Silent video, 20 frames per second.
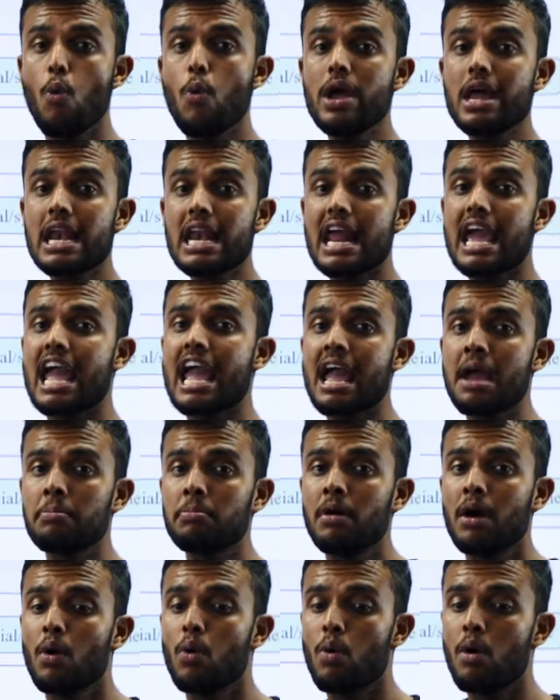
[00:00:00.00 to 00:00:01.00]
We
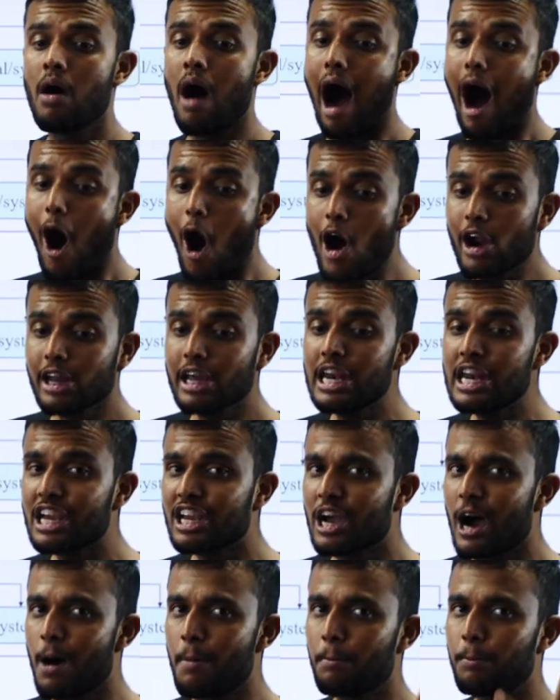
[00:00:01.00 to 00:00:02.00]
name
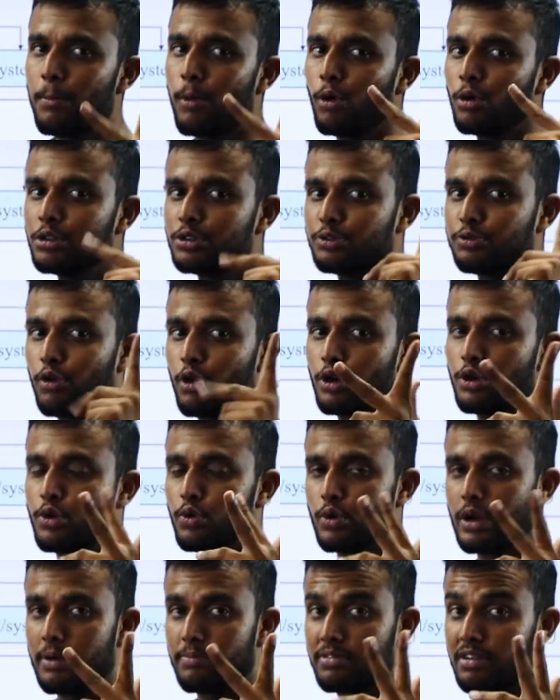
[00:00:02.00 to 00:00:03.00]
organic compounds for
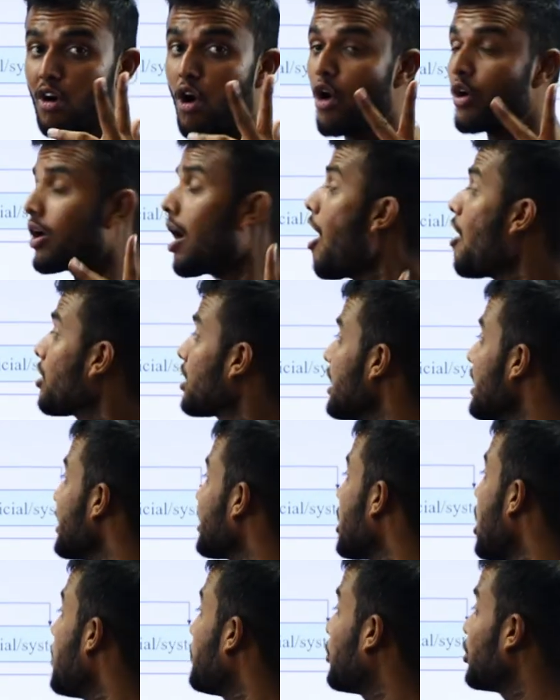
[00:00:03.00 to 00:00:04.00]
two names, or
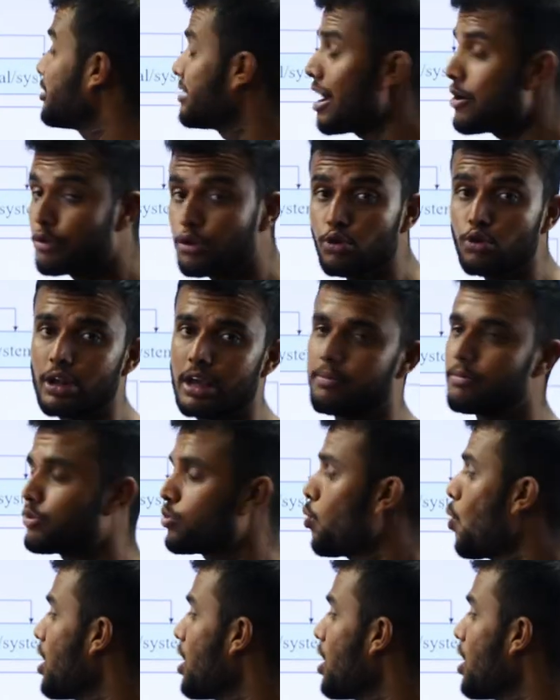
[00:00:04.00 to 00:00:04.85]
organic compounds have two names.